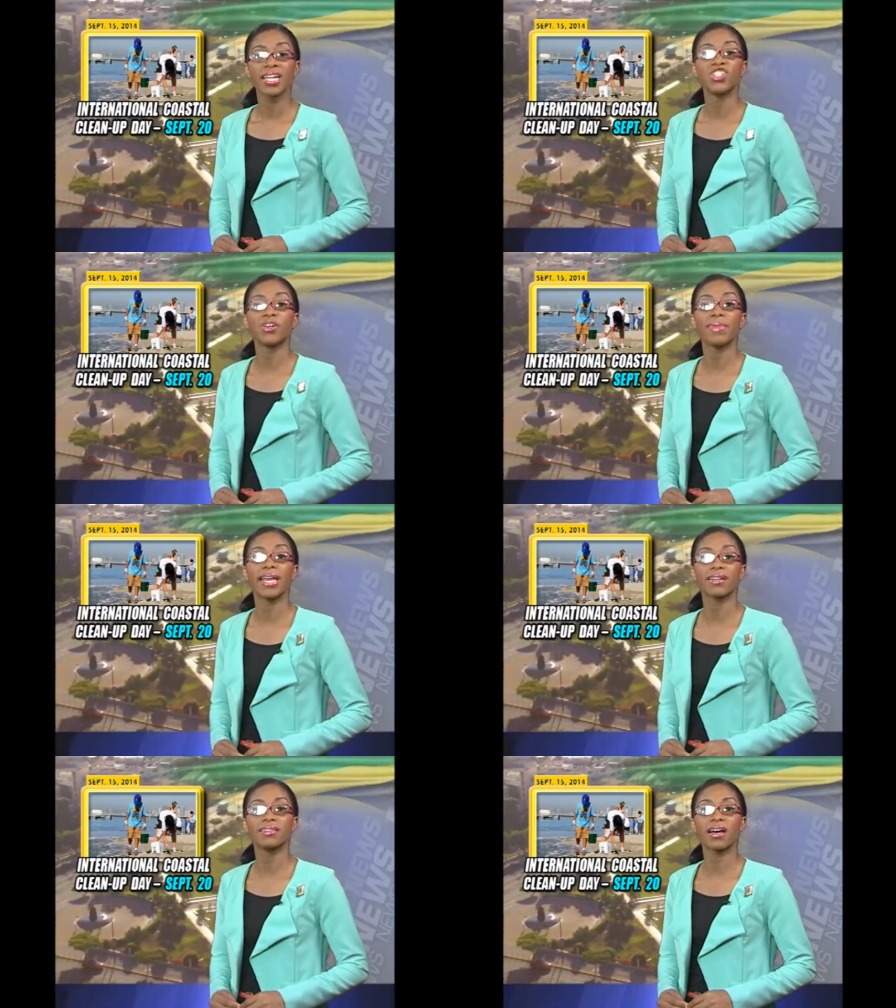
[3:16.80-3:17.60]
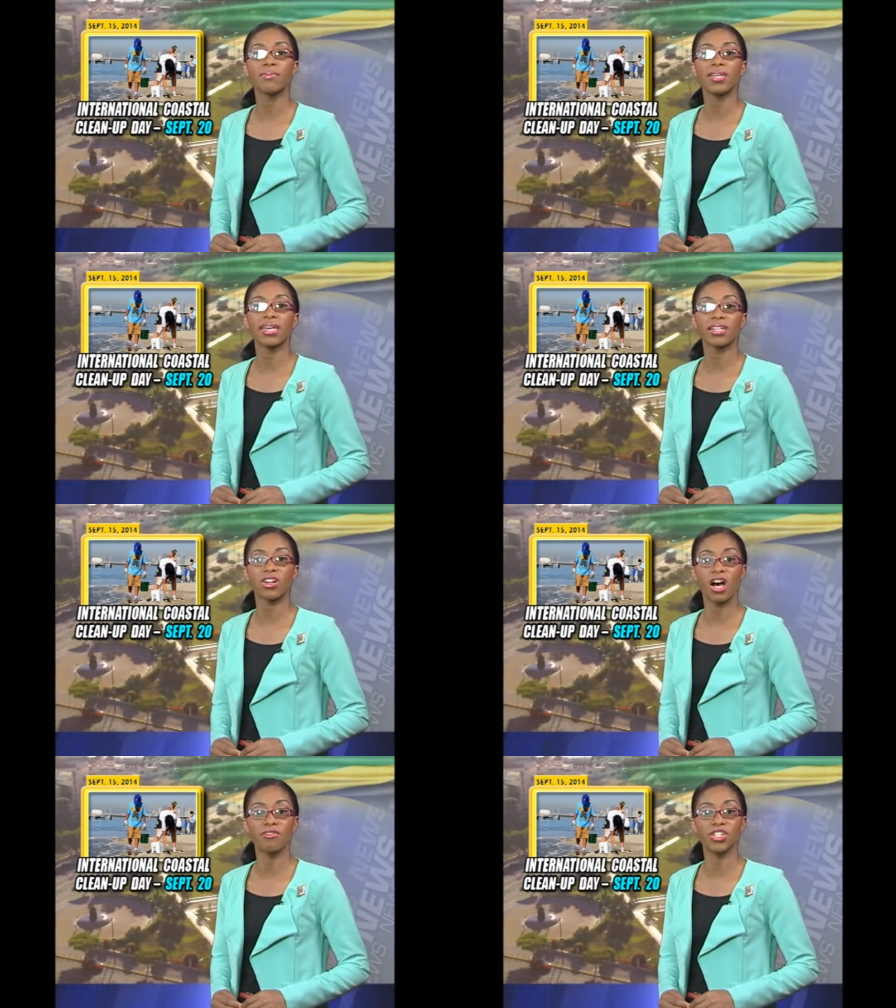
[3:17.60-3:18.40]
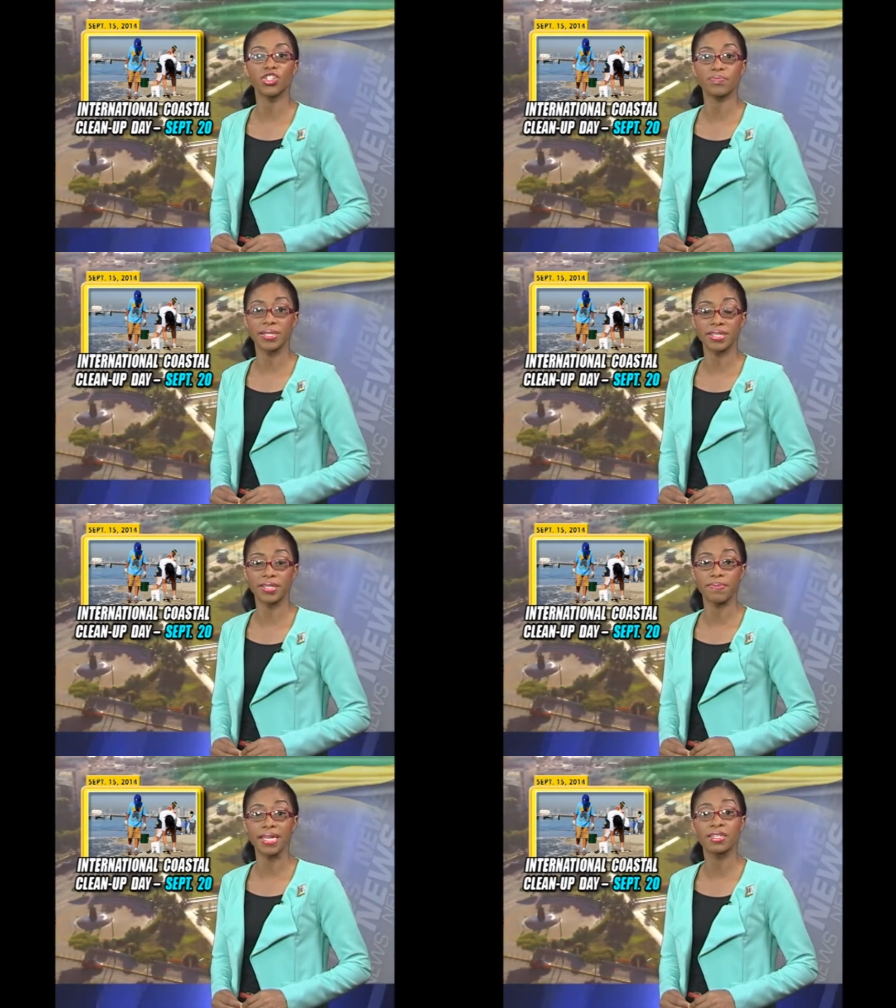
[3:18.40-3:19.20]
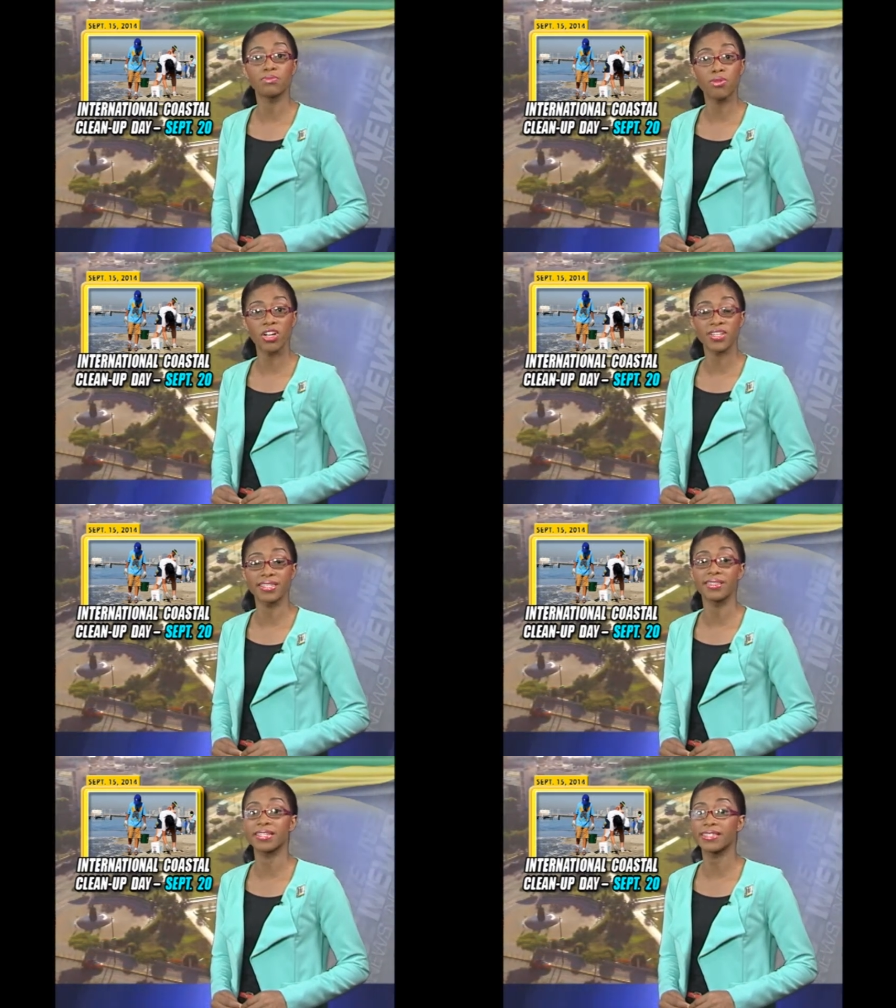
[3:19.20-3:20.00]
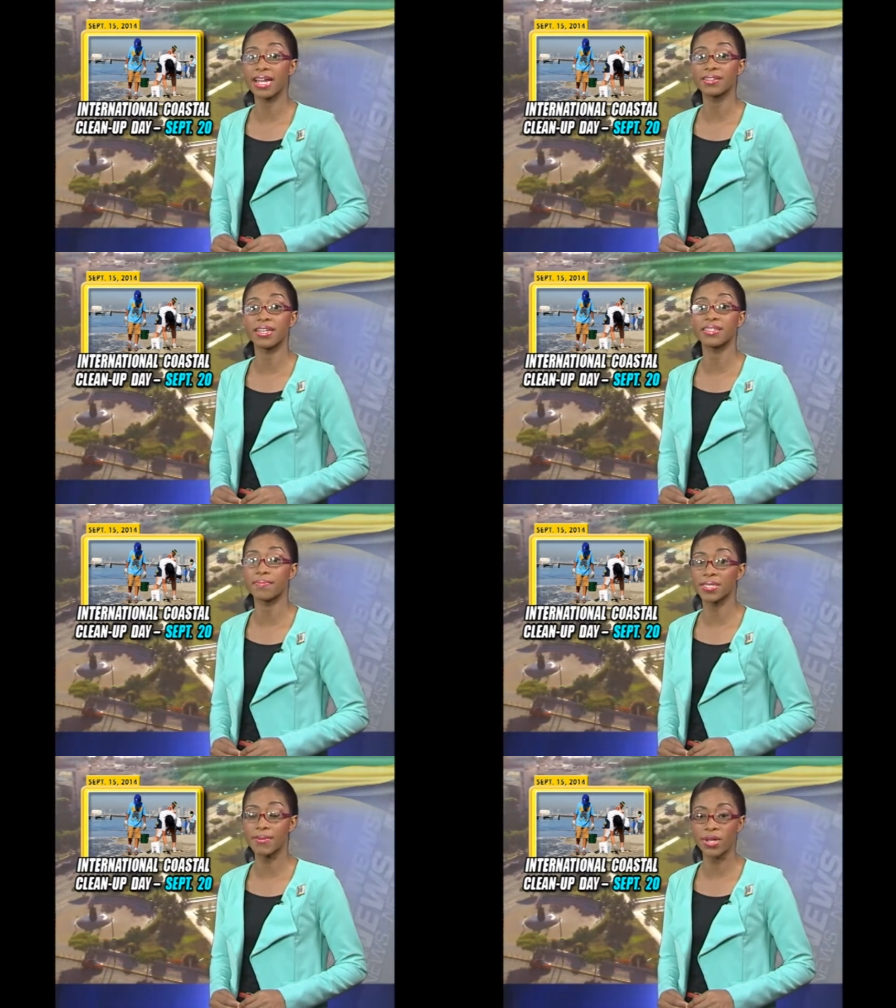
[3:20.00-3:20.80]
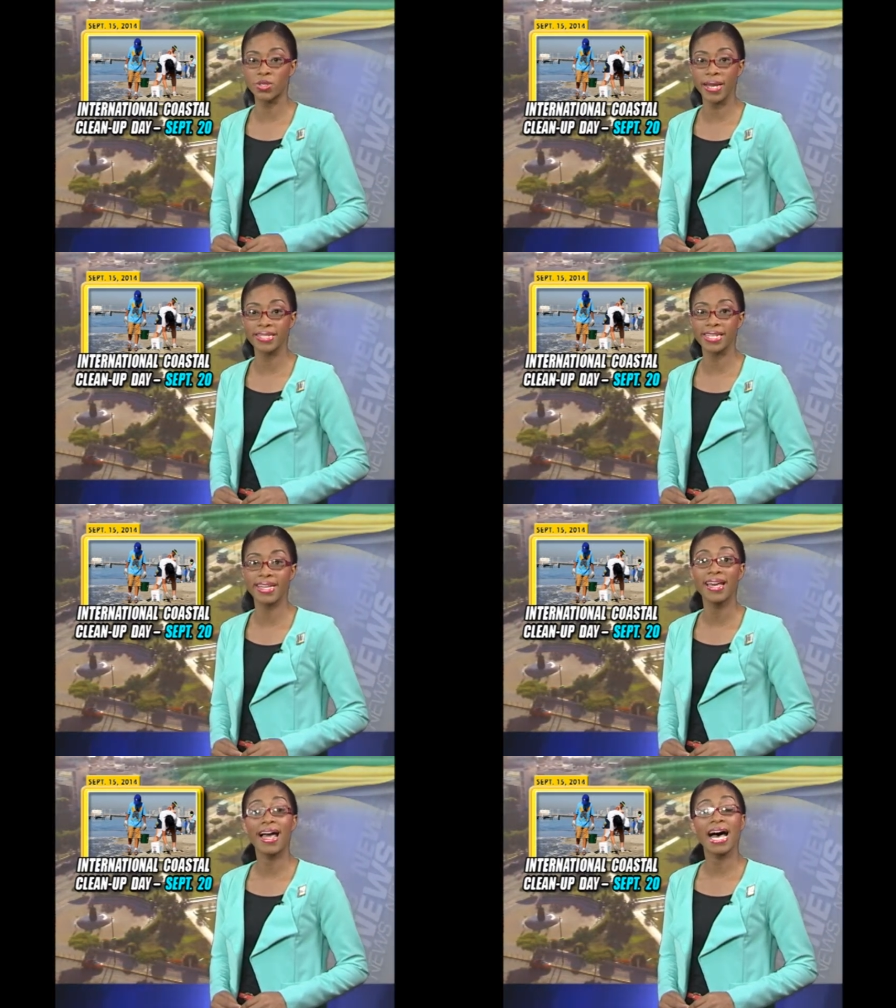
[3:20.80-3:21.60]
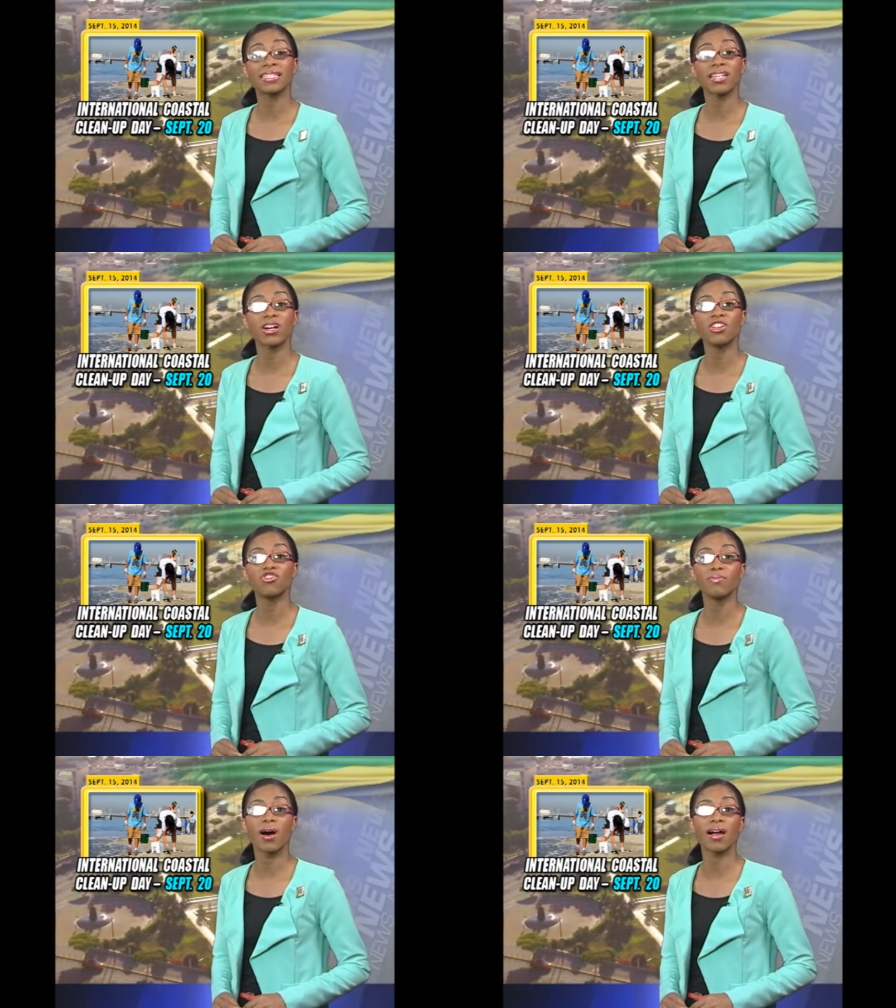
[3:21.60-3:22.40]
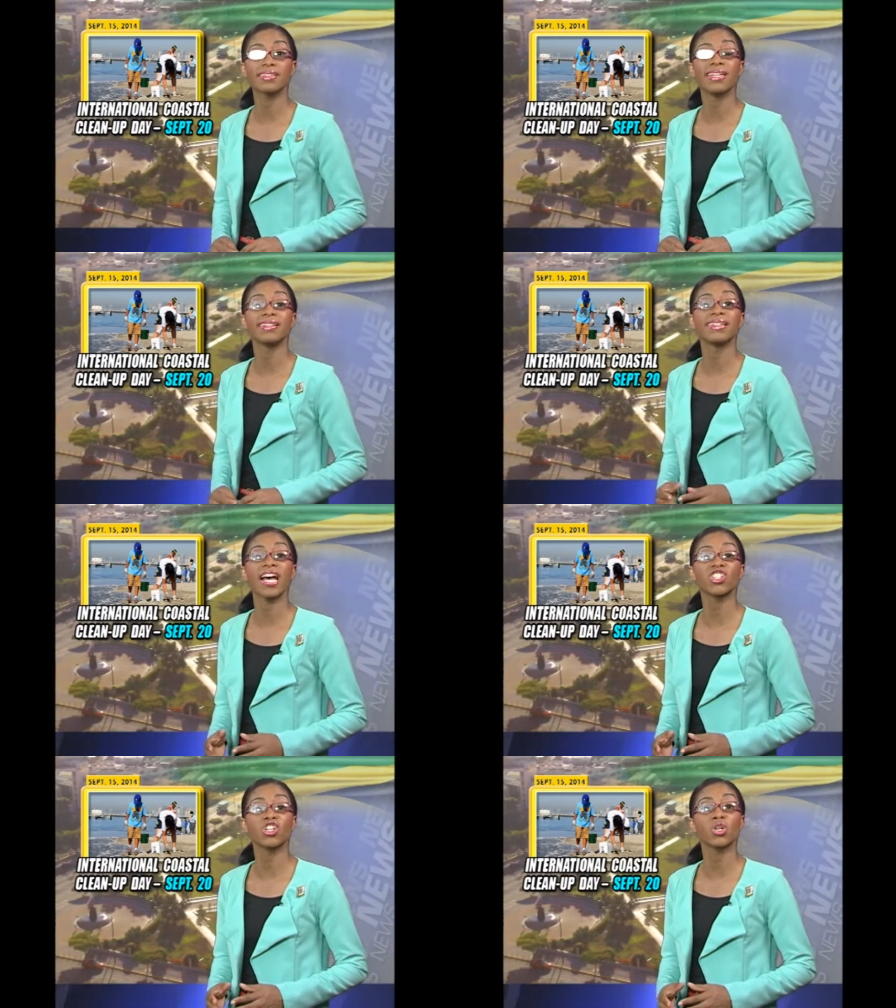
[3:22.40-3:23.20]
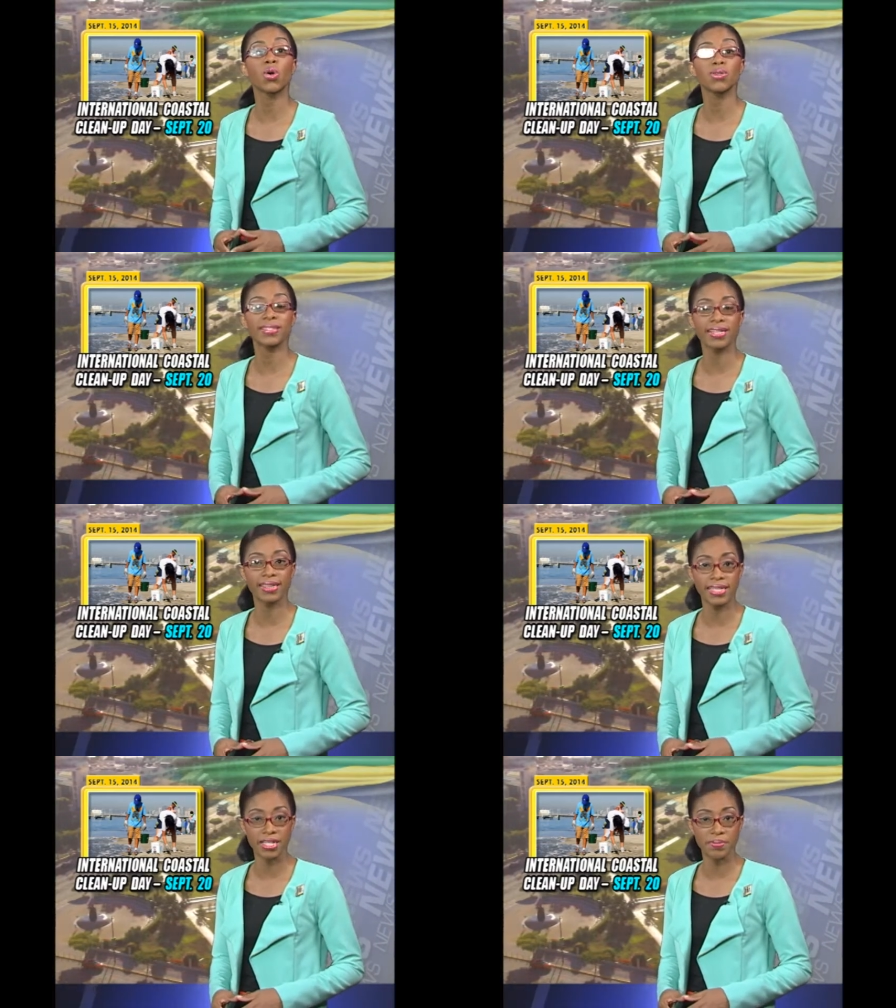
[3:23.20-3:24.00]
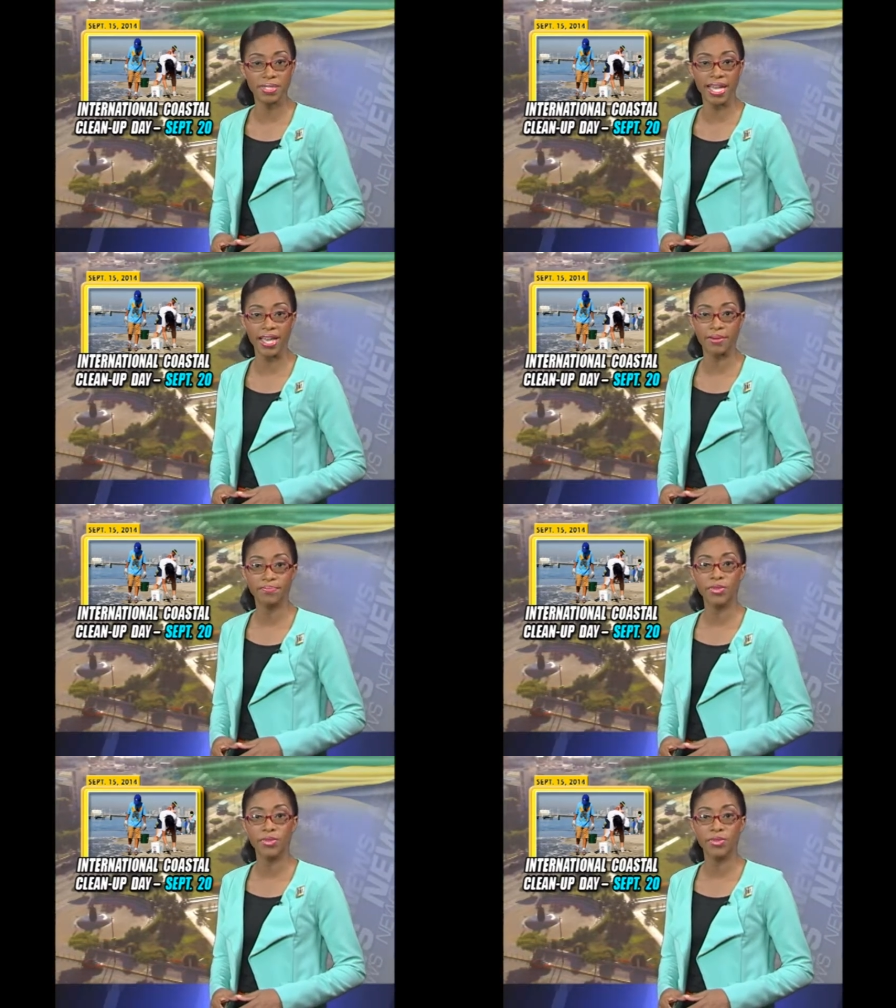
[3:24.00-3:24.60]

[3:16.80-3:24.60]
Jamaicans are being encouraged to participate in projects this Saturday, September 20, as the country marks International Coastal Cleanup Day.